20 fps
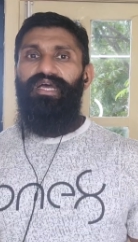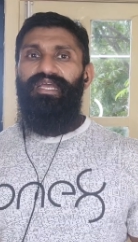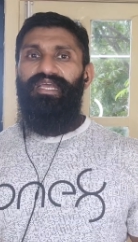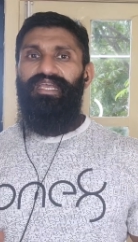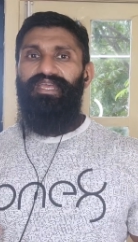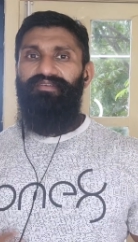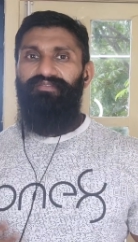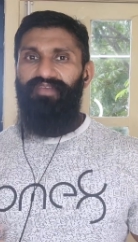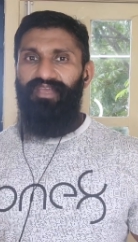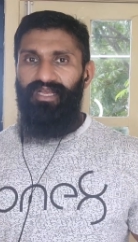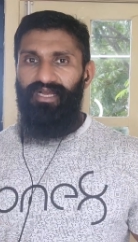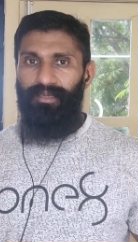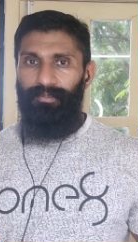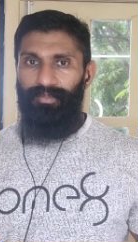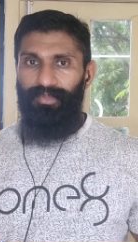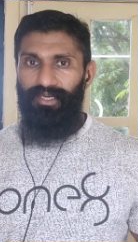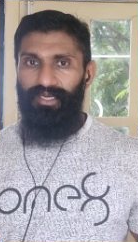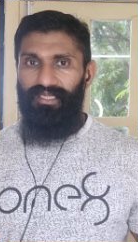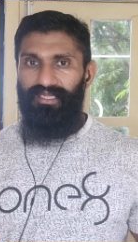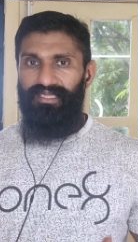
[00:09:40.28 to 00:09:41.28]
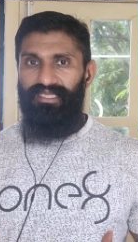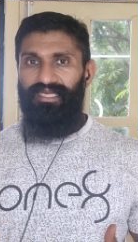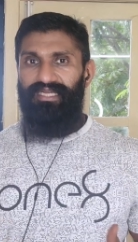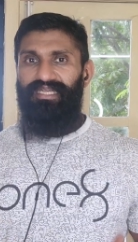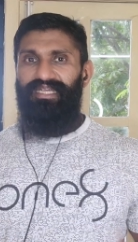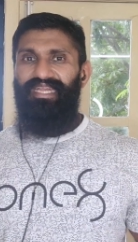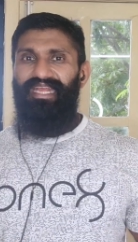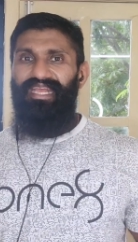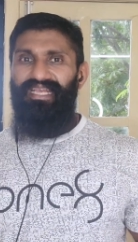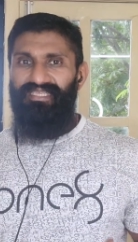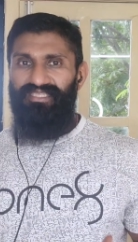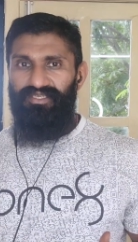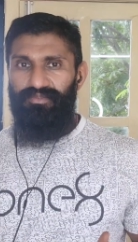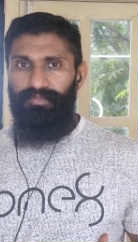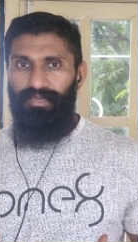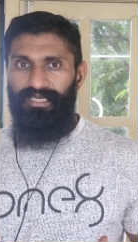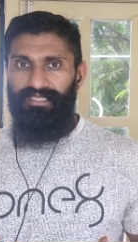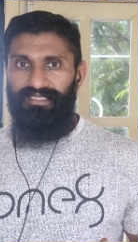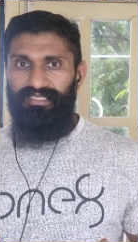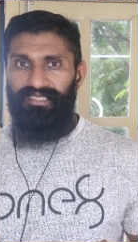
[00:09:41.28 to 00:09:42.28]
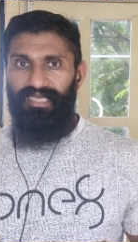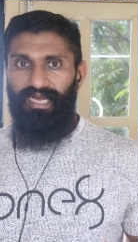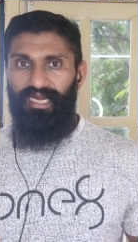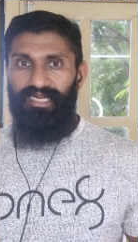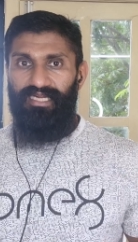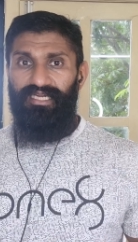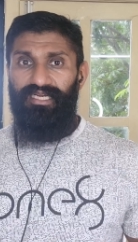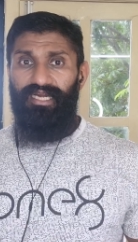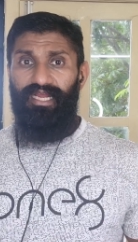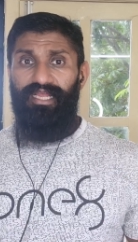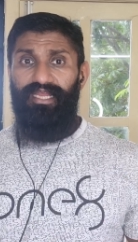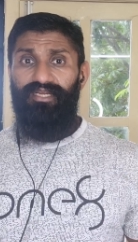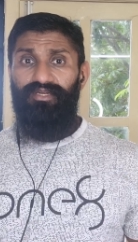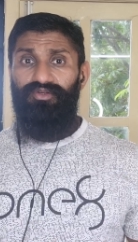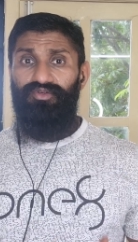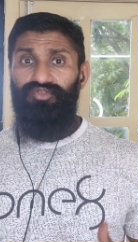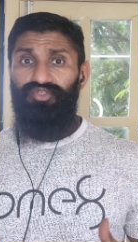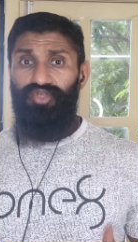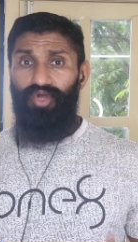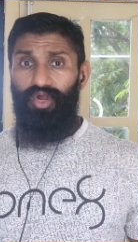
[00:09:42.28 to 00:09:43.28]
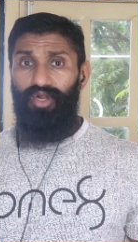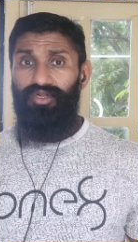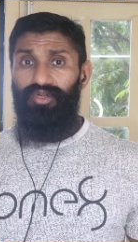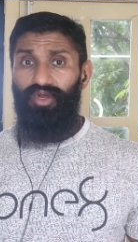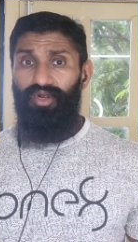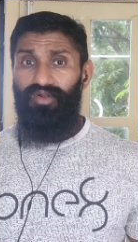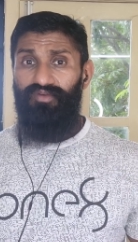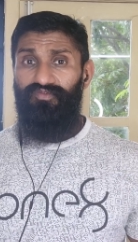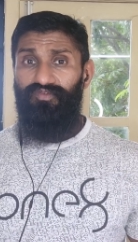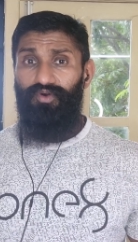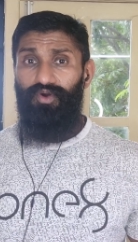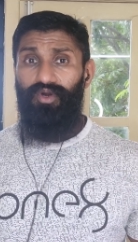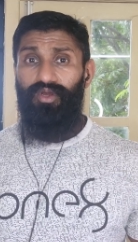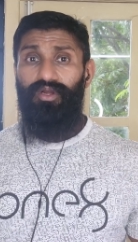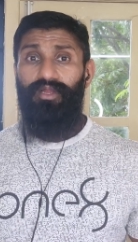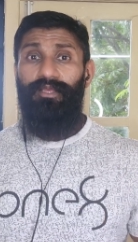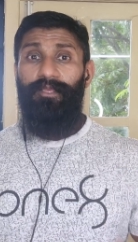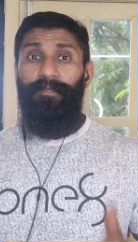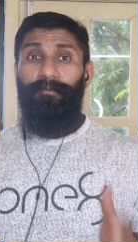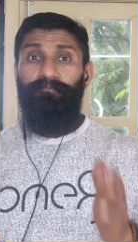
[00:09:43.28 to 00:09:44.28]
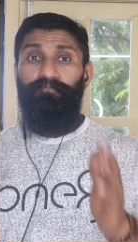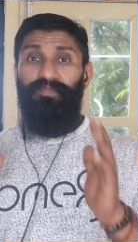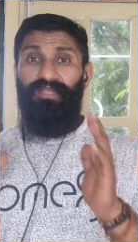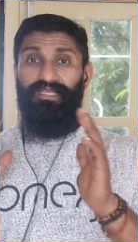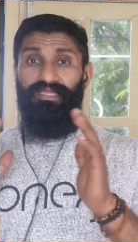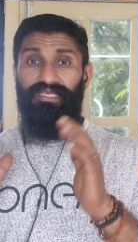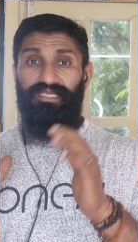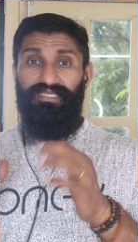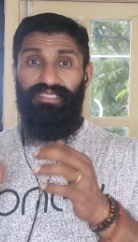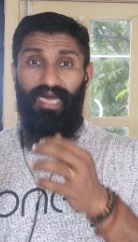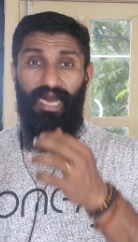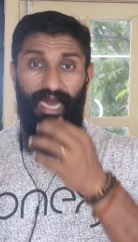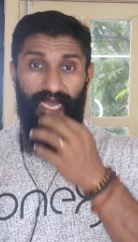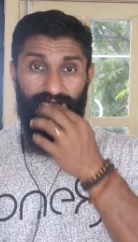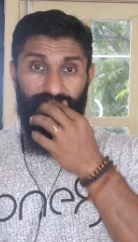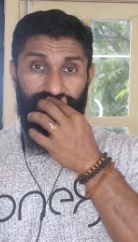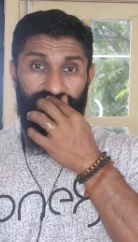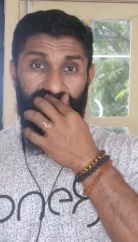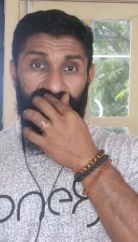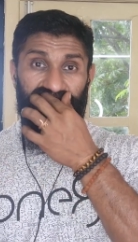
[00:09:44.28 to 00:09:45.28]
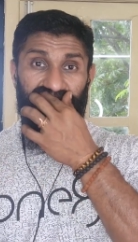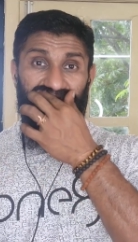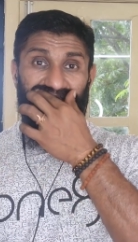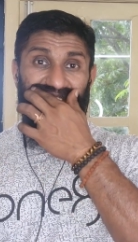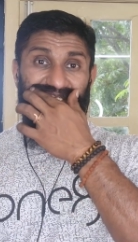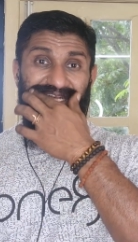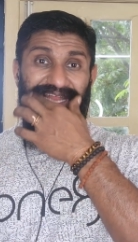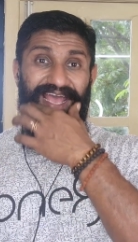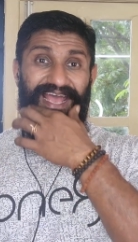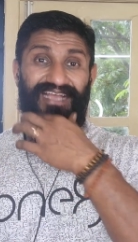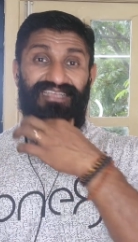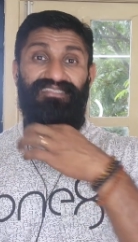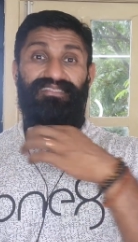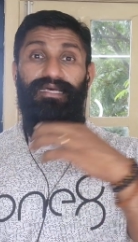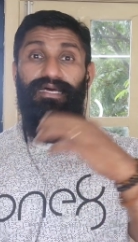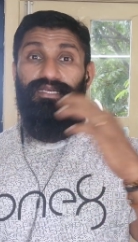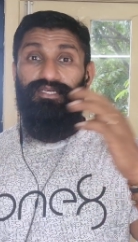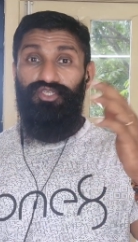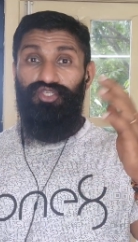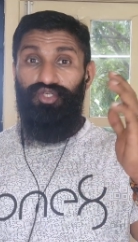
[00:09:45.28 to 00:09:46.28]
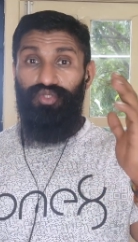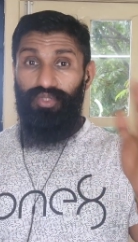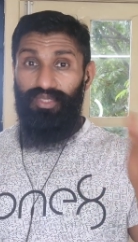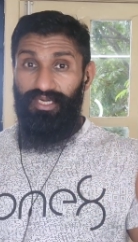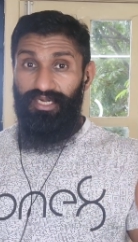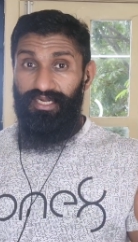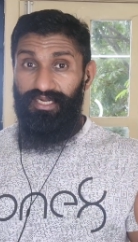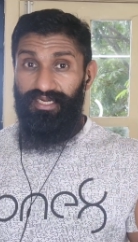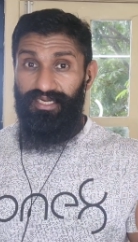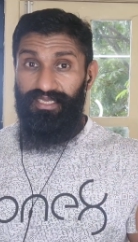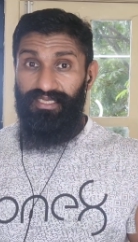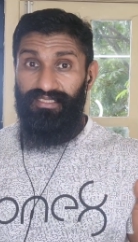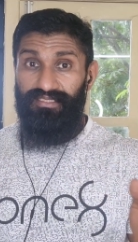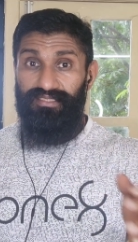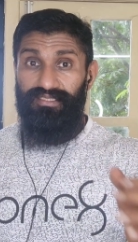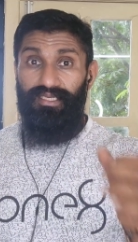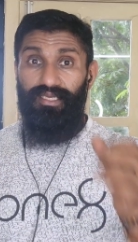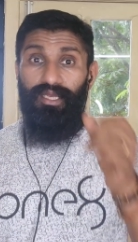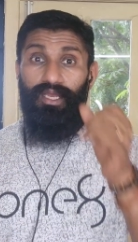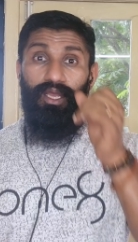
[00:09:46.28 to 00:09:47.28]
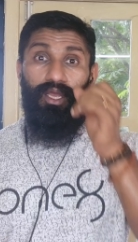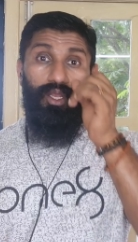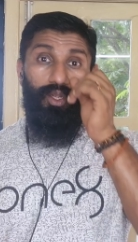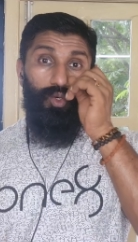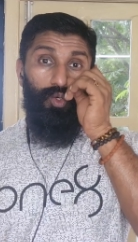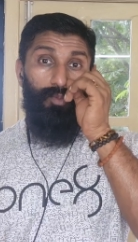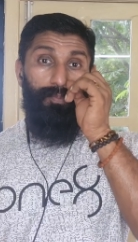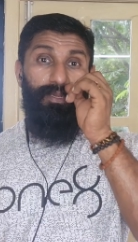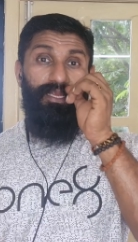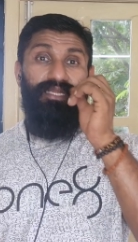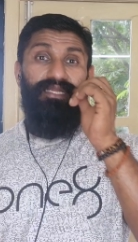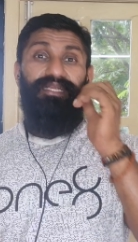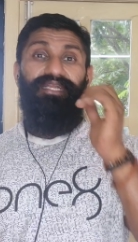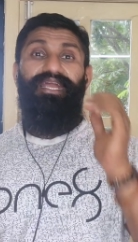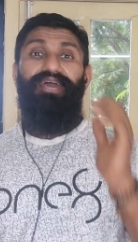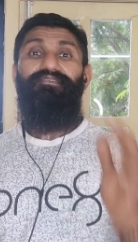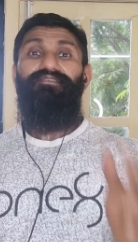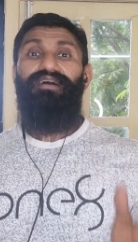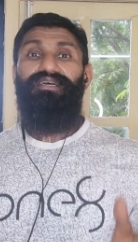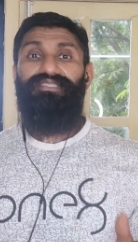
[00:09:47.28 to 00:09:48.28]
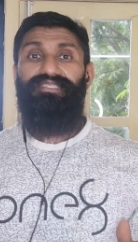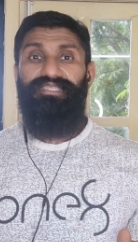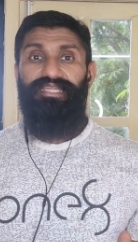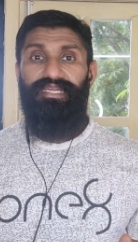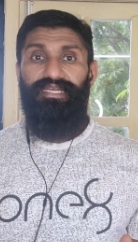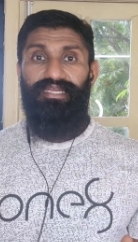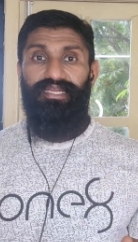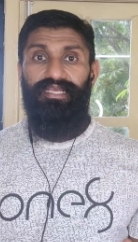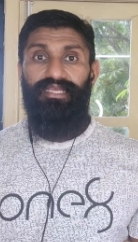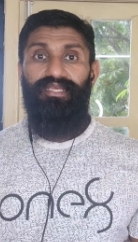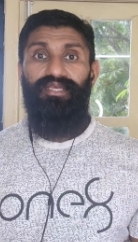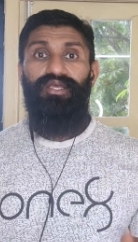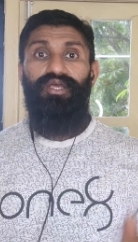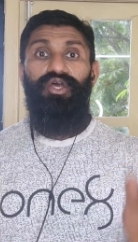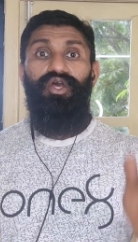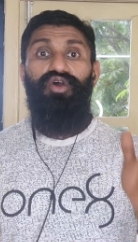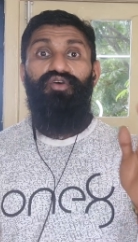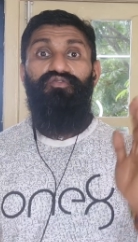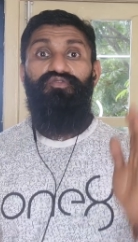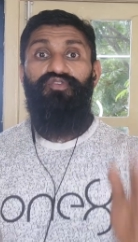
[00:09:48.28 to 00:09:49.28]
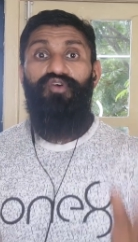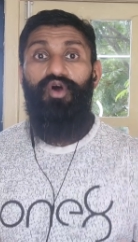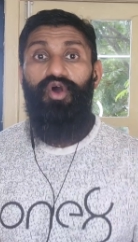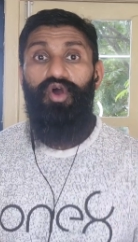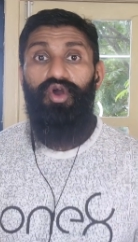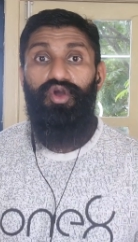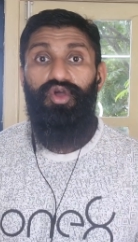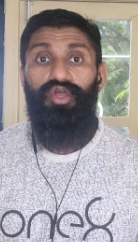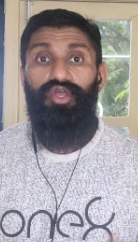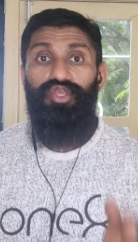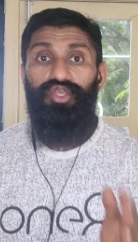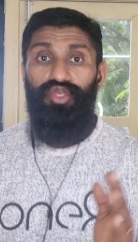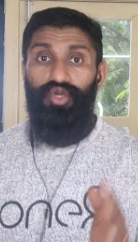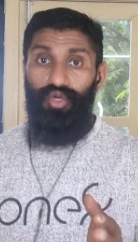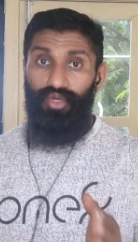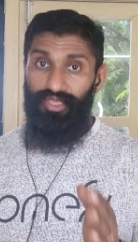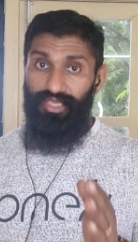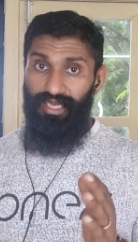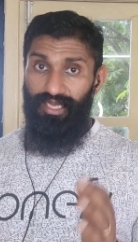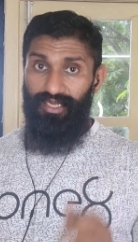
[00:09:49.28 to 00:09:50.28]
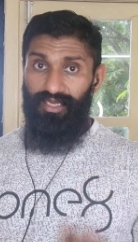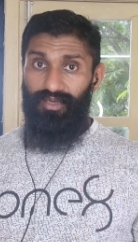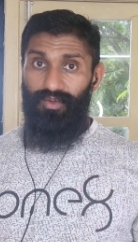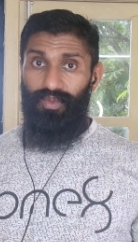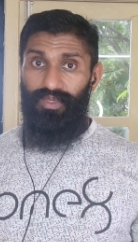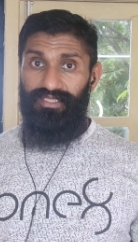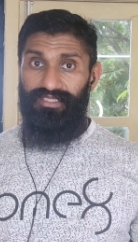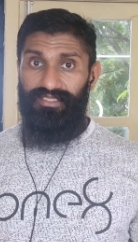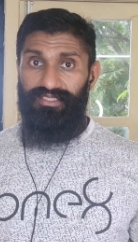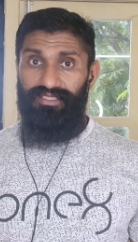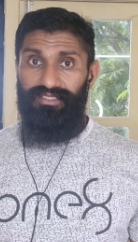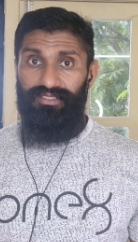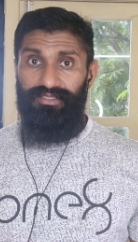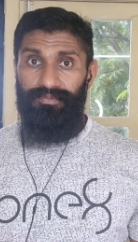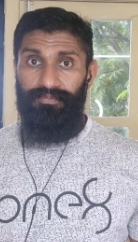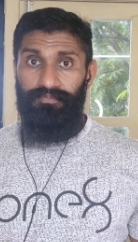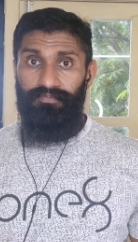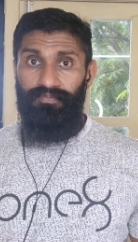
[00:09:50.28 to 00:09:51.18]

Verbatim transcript: giving up the taste buds and trying to sort on for these artificial snacks and sugary drinks could be devastating for your younger ones.